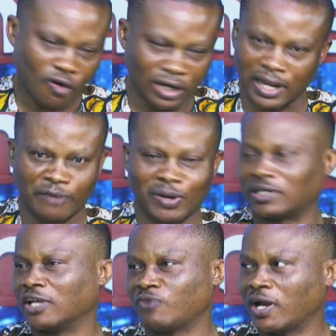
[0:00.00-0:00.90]
Online we are
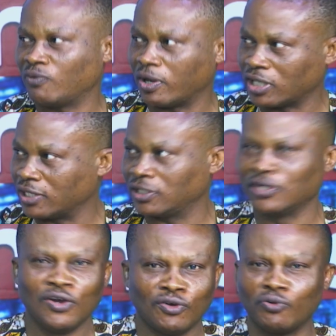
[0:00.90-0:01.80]
transferring, we are charging, you
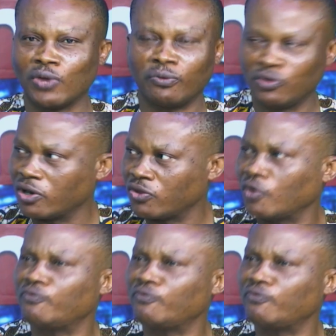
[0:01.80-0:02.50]
no, know, we are doing all this.